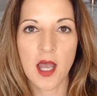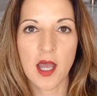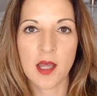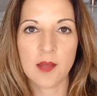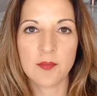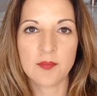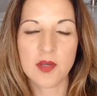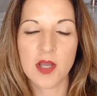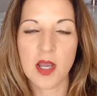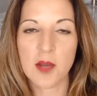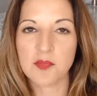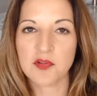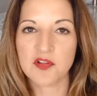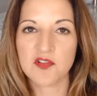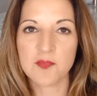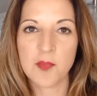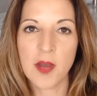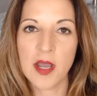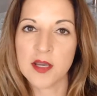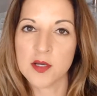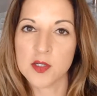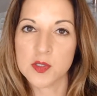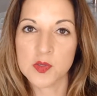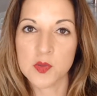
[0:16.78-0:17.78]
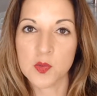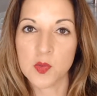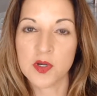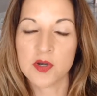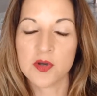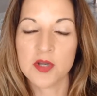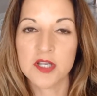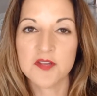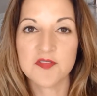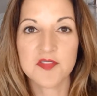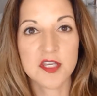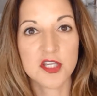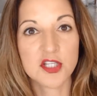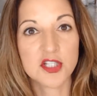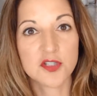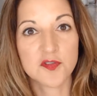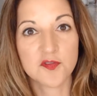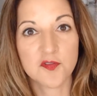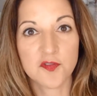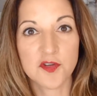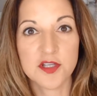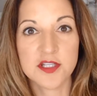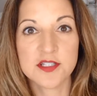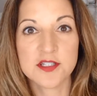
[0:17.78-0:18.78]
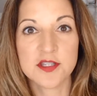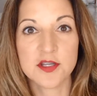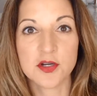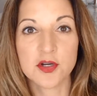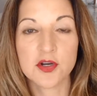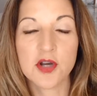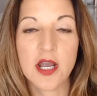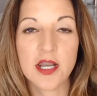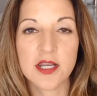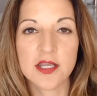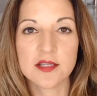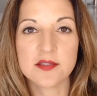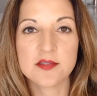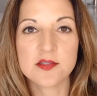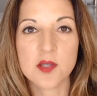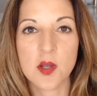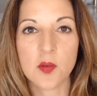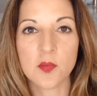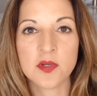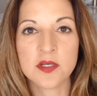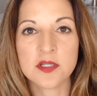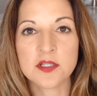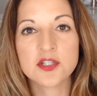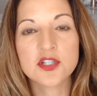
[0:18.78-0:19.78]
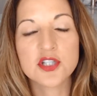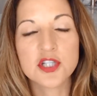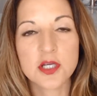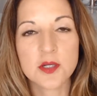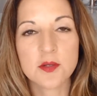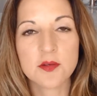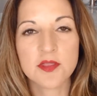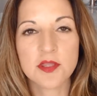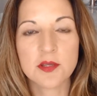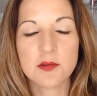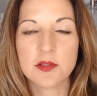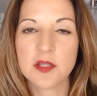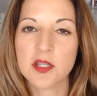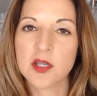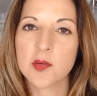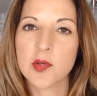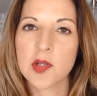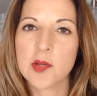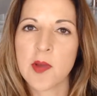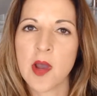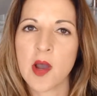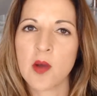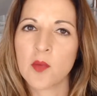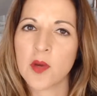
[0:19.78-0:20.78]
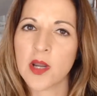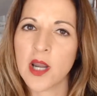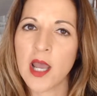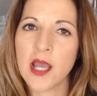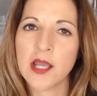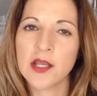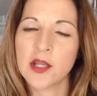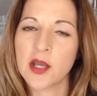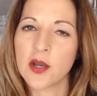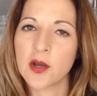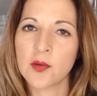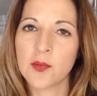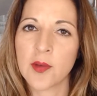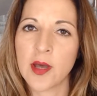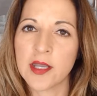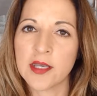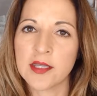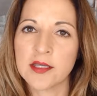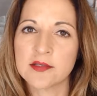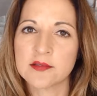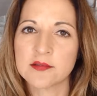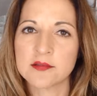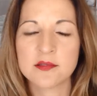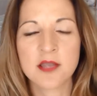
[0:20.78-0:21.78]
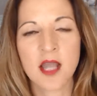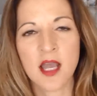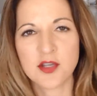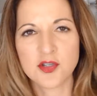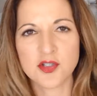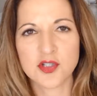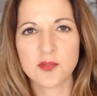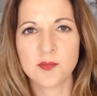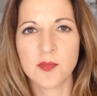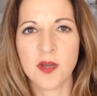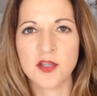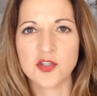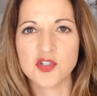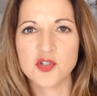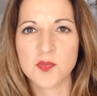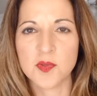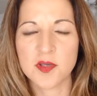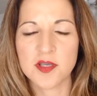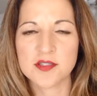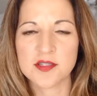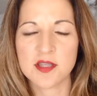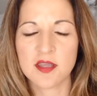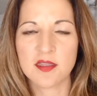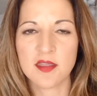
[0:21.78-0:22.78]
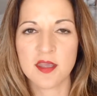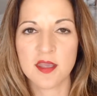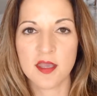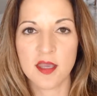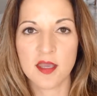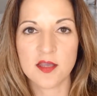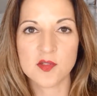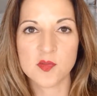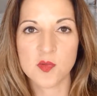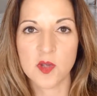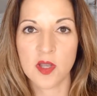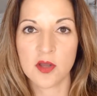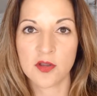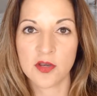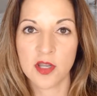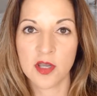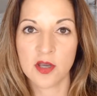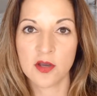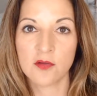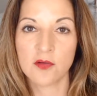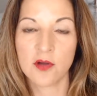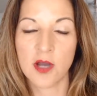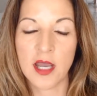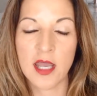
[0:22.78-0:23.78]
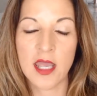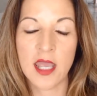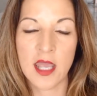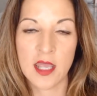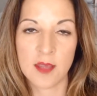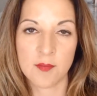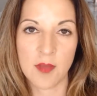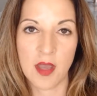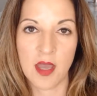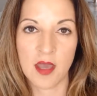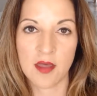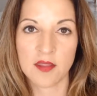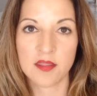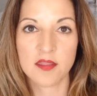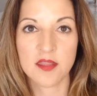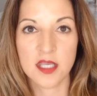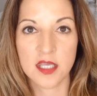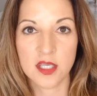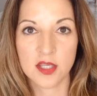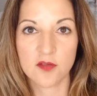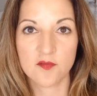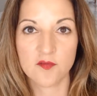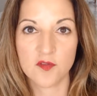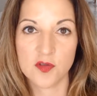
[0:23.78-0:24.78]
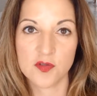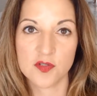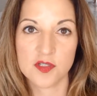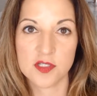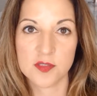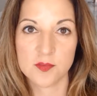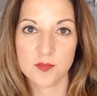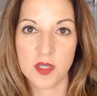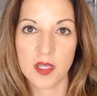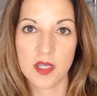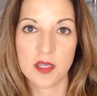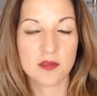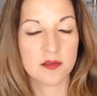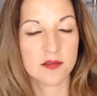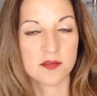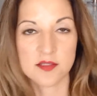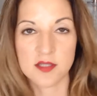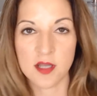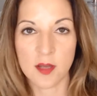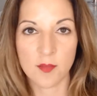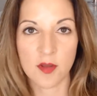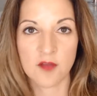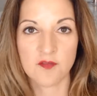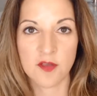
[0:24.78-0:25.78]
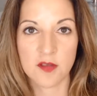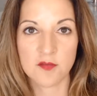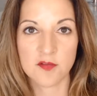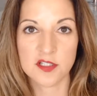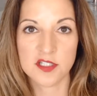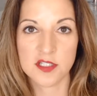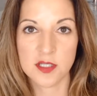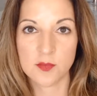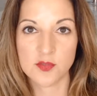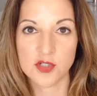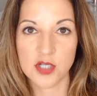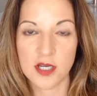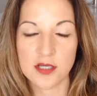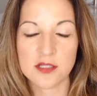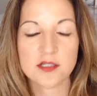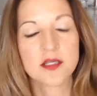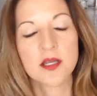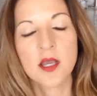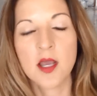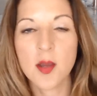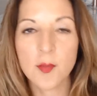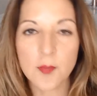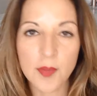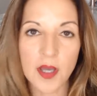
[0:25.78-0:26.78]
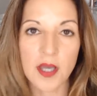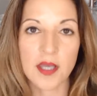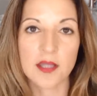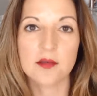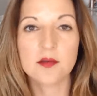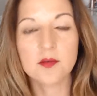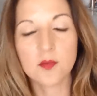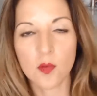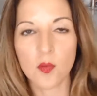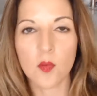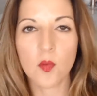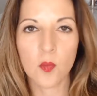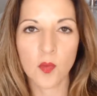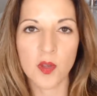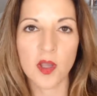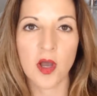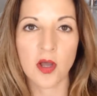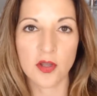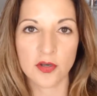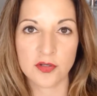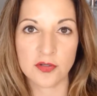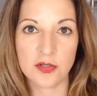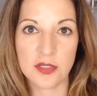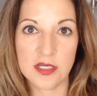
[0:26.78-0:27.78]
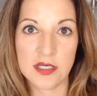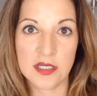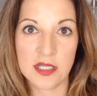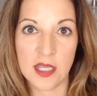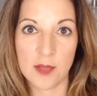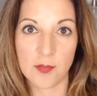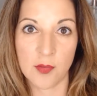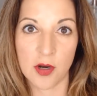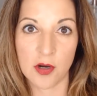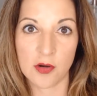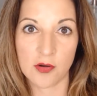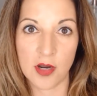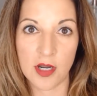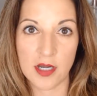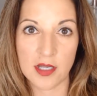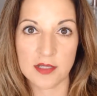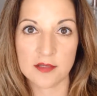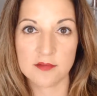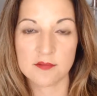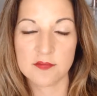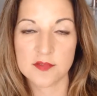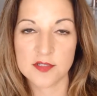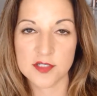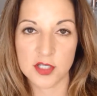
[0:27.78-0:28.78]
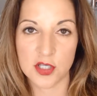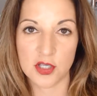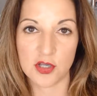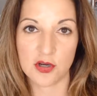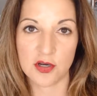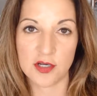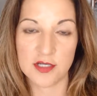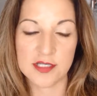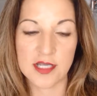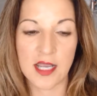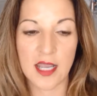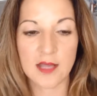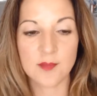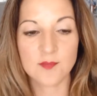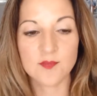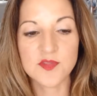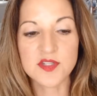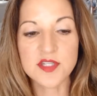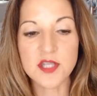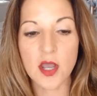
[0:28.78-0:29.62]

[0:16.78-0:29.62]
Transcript: Um, a couple of buyers were wondering if they should freeze their credit. So I wanted to share with you a little bit about what I know about it, not too much because I think, as we all know, I hate math. It confuses me. It's not my favorite subject, but we all do need to keep our credit secure and tight.